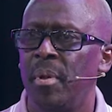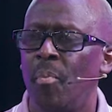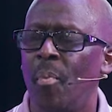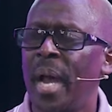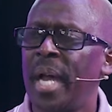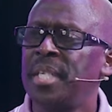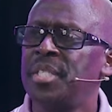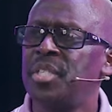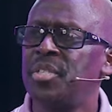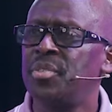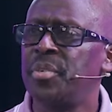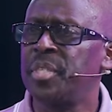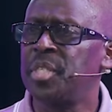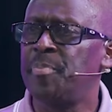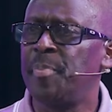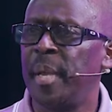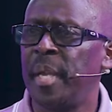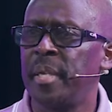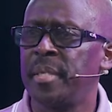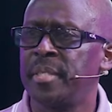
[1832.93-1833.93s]
Why is it you
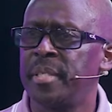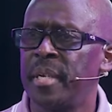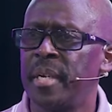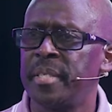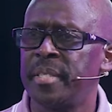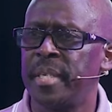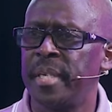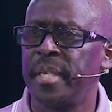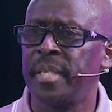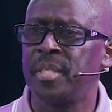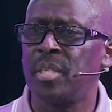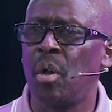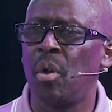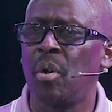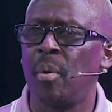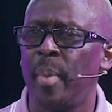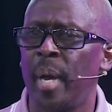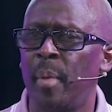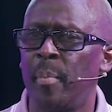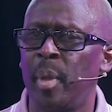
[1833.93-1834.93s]
can speak in tongues and then
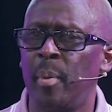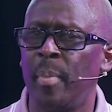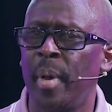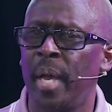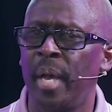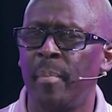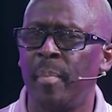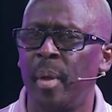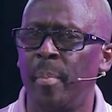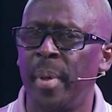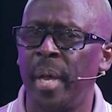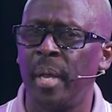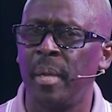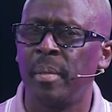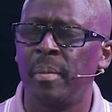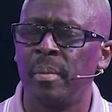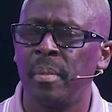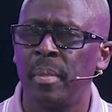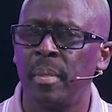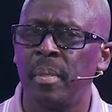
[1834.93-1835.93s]
talk about me behind my back?